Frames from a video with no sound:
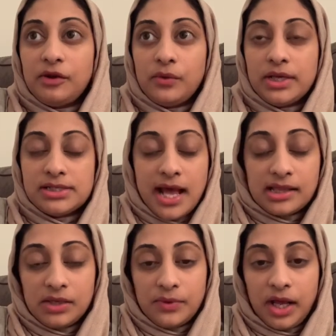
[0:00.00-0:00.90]
knew
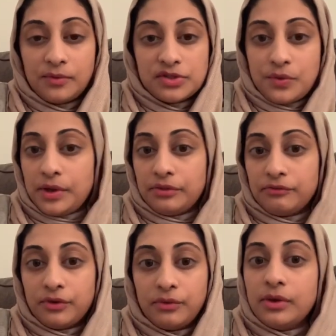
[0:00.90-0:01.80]
exactly what I was going
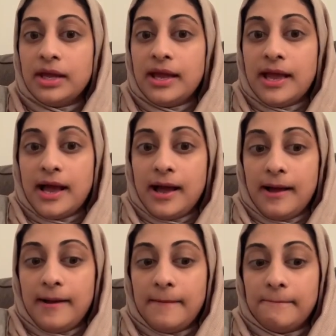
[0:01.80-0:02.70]
through.
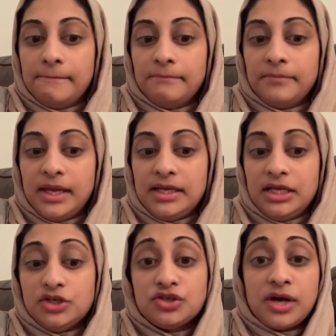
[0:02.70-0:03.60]
And
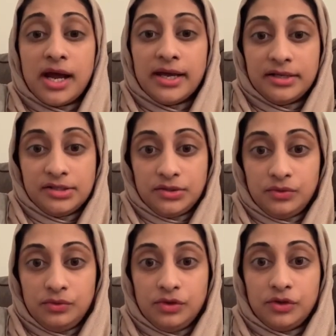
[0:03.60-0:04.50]
he tried
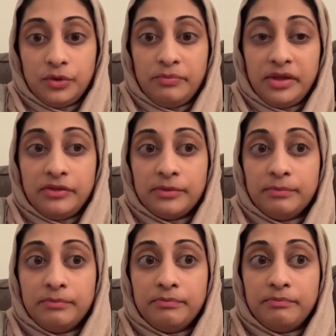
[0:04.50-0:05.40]
to, be the
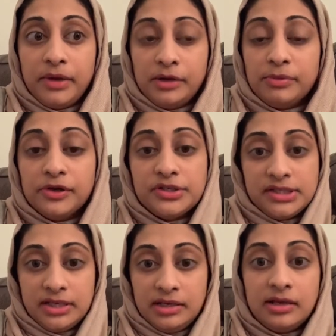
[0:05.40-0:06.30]
better
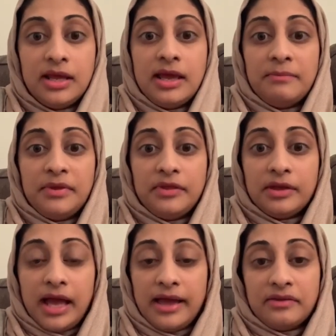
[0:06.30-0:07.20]
person, be the
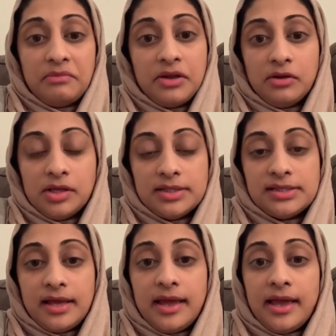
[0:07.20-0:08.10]
guy in the middle and
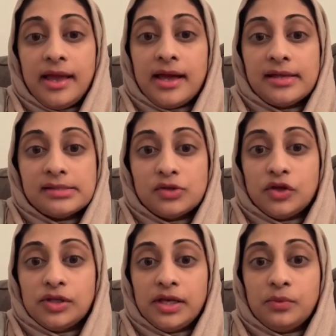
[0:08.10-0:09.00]
say, hey guys,
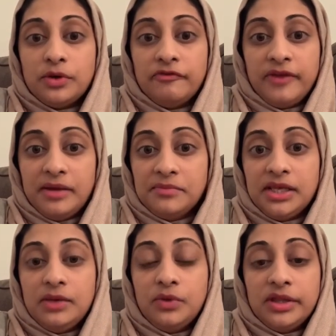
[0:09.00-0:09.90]
look, like we're
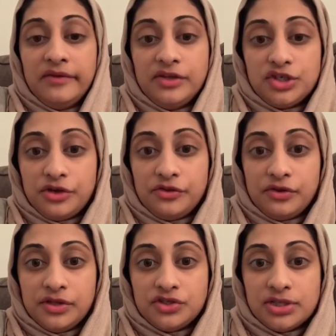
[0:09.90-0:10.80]
family, we love each other,
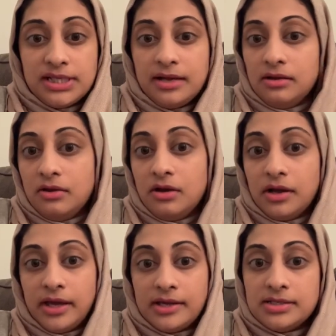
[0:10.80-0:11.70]
let's just get
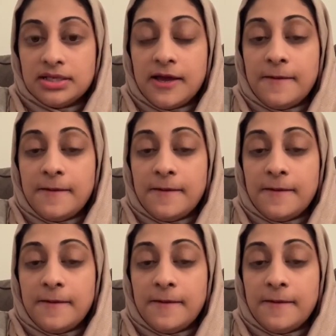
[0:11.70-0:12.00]
along and,